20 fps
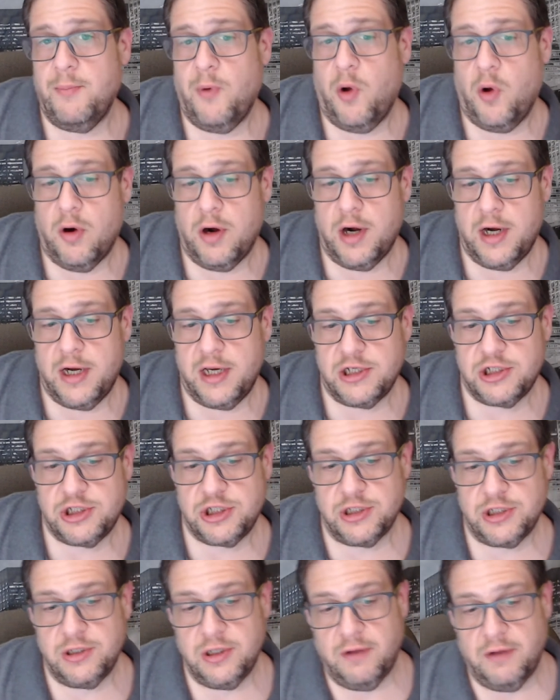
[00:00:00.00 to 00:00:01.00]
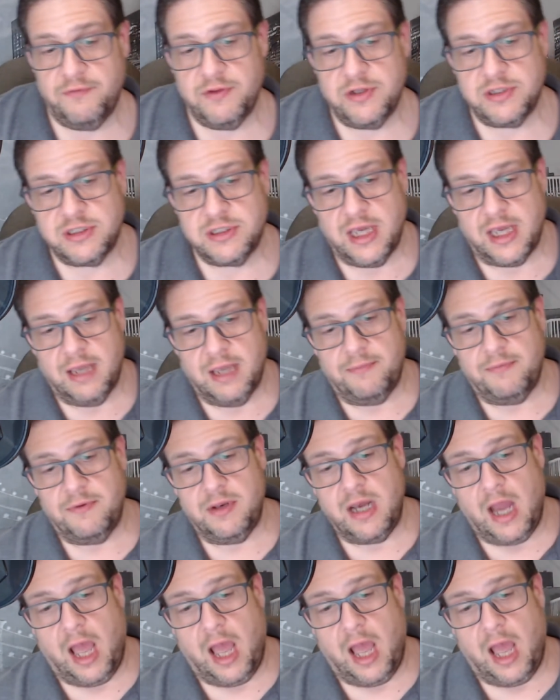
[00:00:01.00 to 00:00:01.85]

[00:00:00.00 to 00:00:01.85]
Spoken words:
more edition of this game,